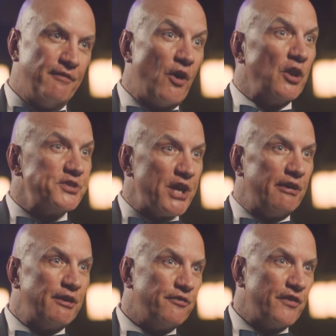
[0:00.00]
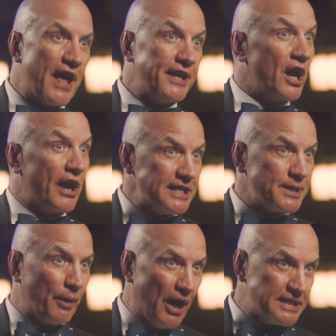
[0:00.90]
volunteering for their Young
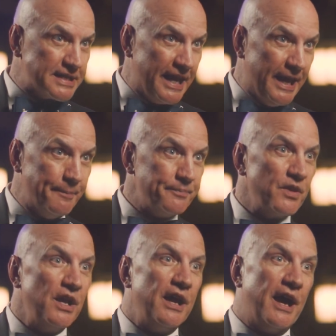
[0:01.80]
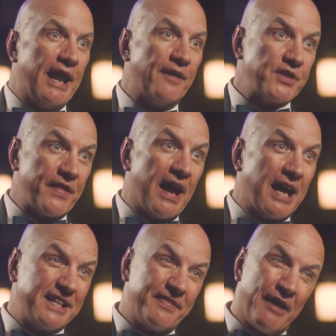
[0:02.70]
Enterprise Scheme. And after that,
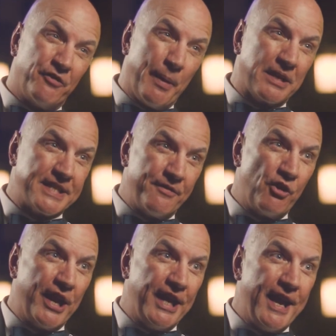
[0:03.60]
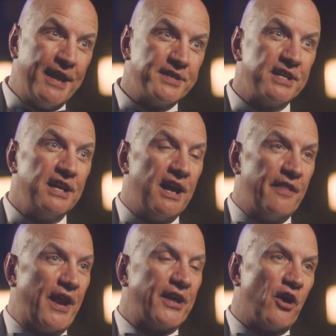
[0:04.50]
I did that for about 7 or 8 years,
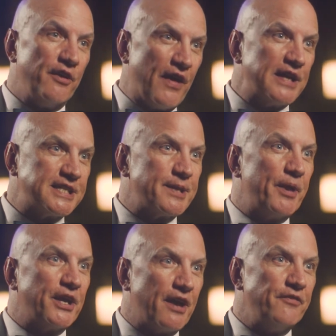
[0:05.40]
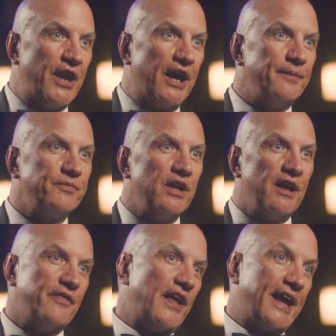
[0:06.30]
and then they got invited to be a governor,
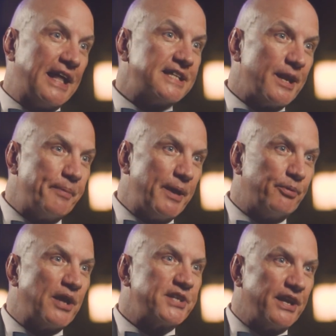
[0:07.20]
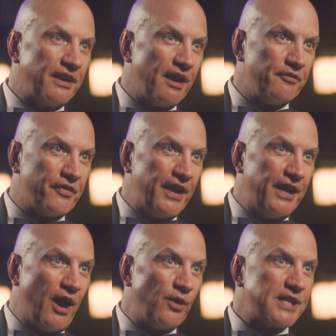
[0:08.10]
and then I ended up being president of
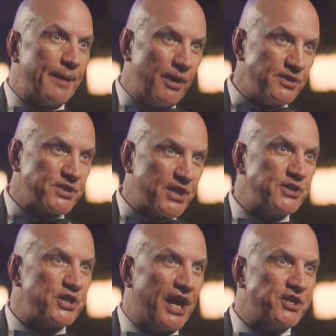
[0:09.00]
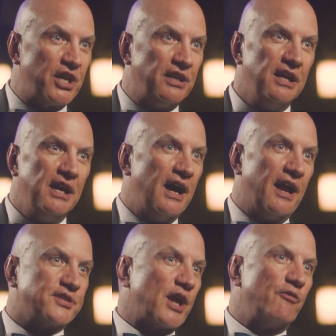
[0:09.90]
the Old Time Earners Association.
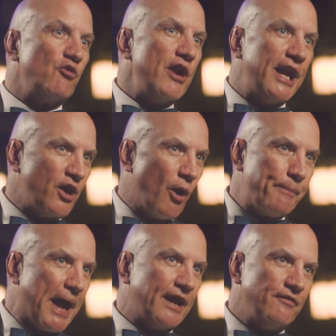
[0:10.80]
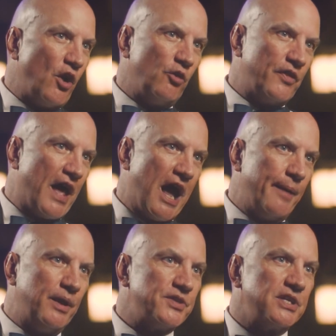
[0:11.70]
And so I really got back involved with
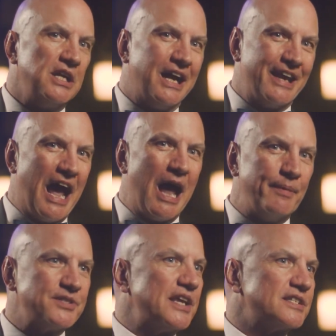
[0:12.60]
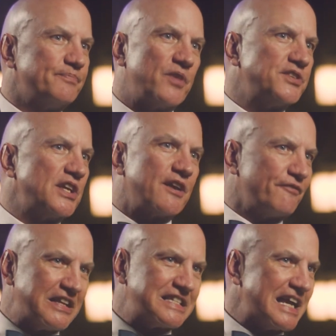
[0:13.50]
Hymers. And Hymers is just a
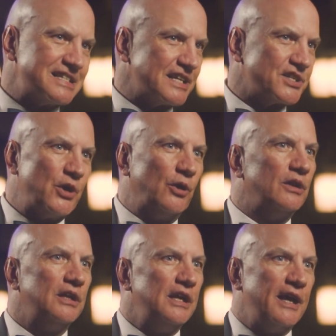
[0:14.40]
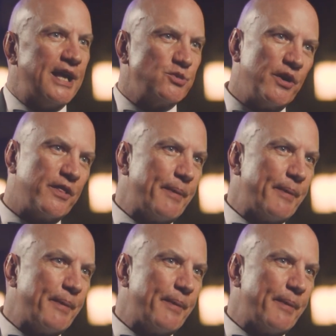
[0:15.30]
fantastic school. It's one of the